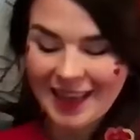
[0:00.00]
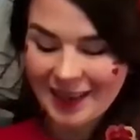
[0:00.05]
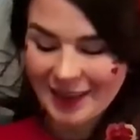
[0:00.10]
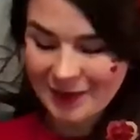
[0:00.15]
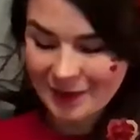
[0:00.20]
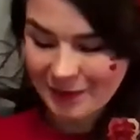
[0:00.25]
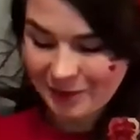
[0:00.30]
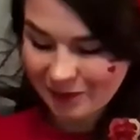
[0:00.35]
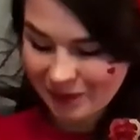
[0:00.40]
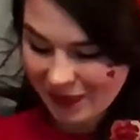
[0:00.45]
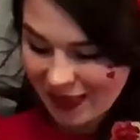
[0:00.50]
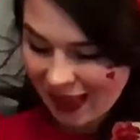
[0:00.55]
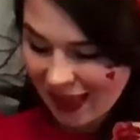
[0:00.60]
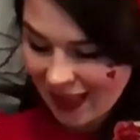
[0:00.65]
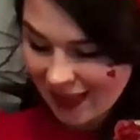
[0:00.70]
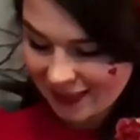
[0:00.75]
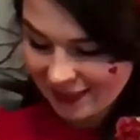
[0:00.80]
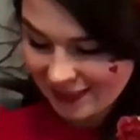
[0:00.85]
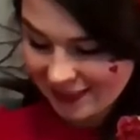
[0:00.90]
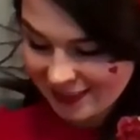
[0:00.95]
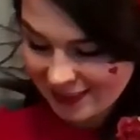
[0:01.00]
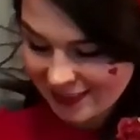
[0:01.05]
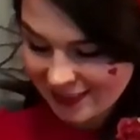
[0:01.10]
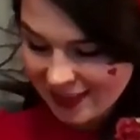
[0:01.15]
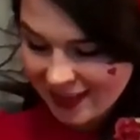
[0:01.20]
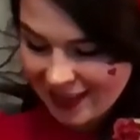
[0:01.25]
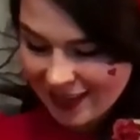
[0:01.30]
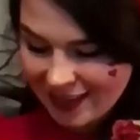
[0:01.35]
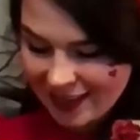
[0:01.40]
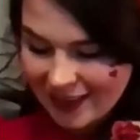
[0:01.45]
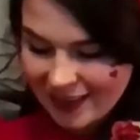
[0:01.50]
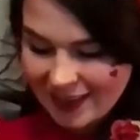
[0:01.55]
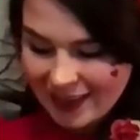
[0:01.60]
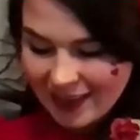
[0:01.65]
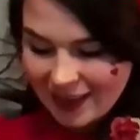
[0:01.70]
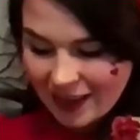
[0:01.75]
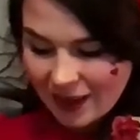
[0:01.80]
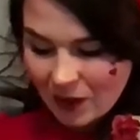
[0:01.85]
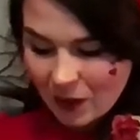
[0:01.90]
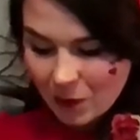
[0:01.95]
um, and
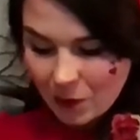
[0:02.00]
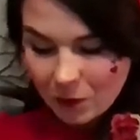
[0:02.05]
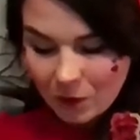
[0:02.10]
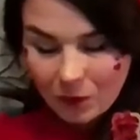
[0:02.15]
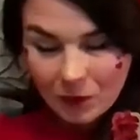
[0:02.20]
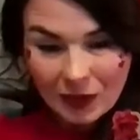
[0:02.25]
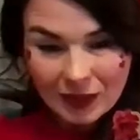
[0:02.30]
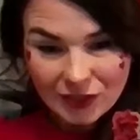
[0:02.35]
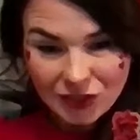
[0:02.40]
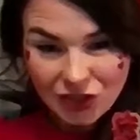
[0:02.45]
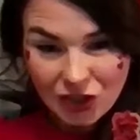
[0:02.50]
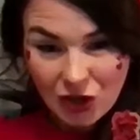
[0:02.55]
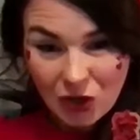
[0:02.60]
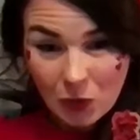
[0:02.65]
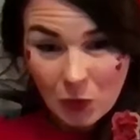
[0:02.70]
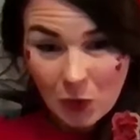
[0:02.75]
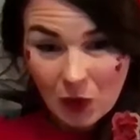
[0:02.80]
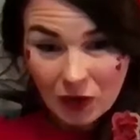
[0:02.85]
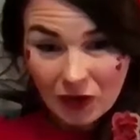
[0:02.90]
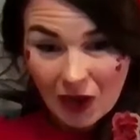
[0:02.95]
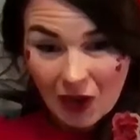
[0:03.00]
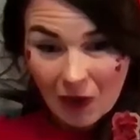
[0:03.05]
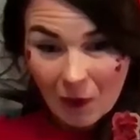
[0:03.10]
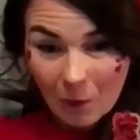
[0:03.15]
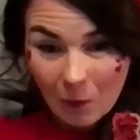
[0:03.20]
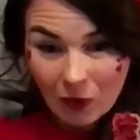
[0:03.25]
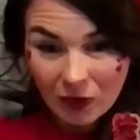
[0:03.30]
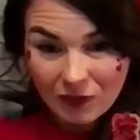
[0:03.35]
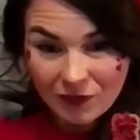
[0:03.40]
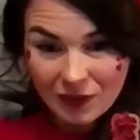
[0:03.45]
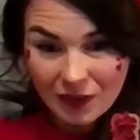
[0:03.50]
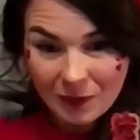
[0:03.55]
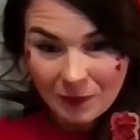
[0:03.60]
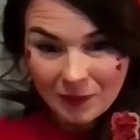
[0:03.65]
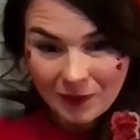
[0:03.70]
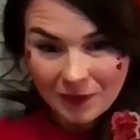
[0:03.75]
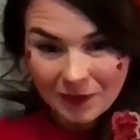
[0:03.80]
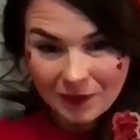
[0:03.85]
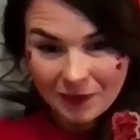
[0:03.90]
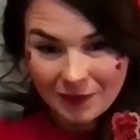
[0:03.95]
I'll show you one one of
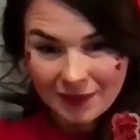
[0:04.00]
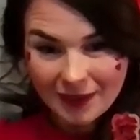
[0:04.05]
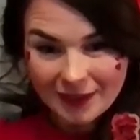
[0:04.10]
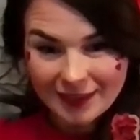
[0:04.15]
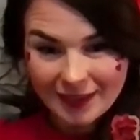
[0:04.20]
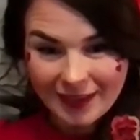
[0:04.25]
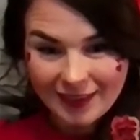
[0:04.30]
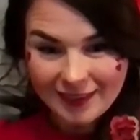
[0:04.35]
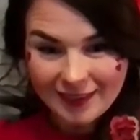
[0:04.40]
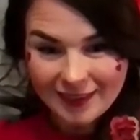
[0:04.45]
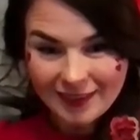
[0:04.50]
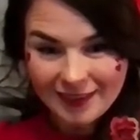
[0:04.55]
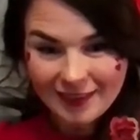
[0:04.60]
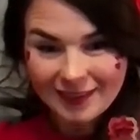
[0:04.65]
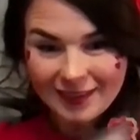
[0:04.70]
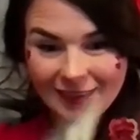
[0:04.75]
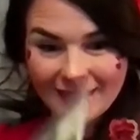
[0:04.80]
them. Are you ready?